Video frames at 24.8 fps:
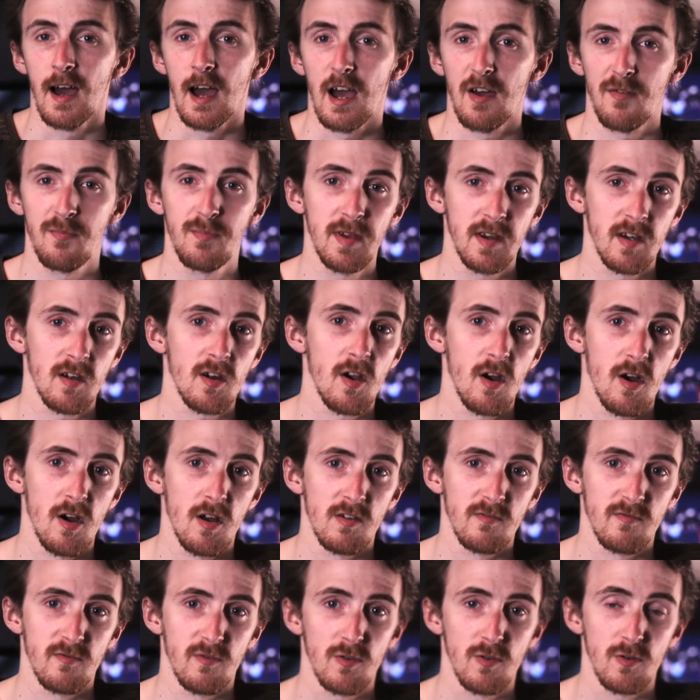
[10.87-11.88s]
I've been
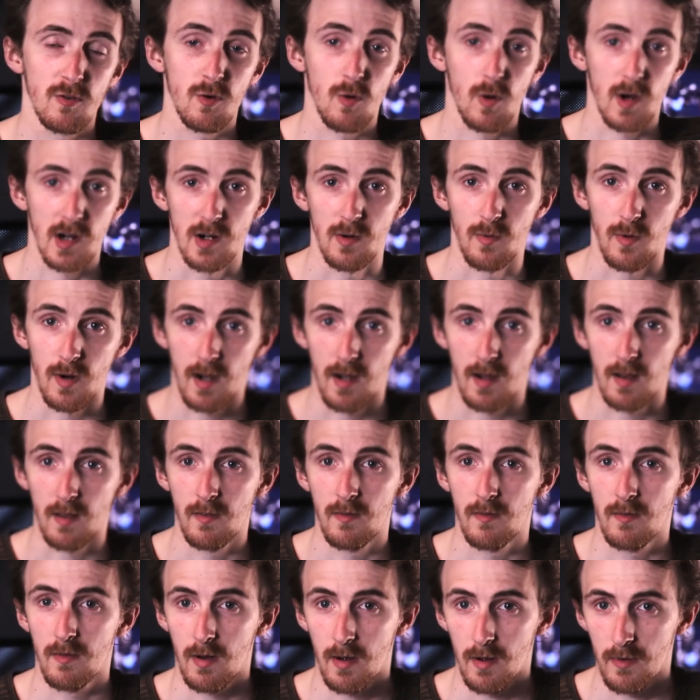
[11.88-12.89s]
gone for quite a
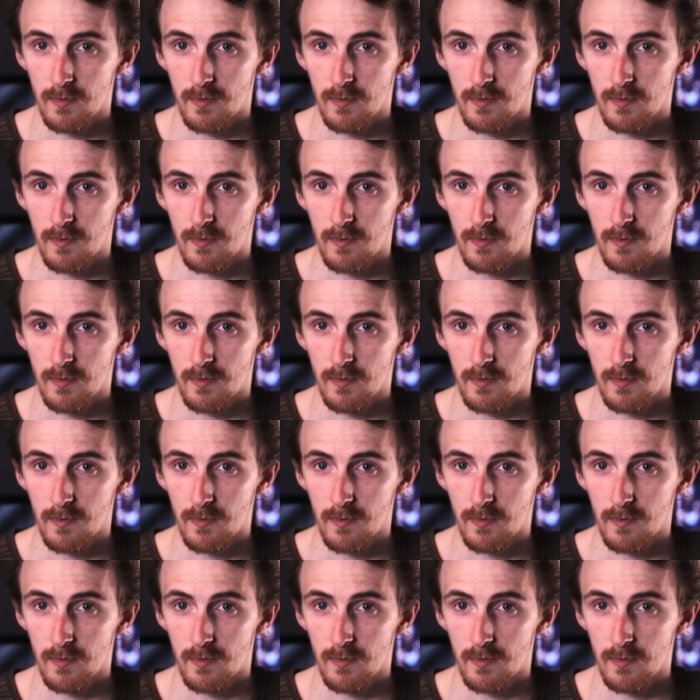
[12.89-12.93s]
while,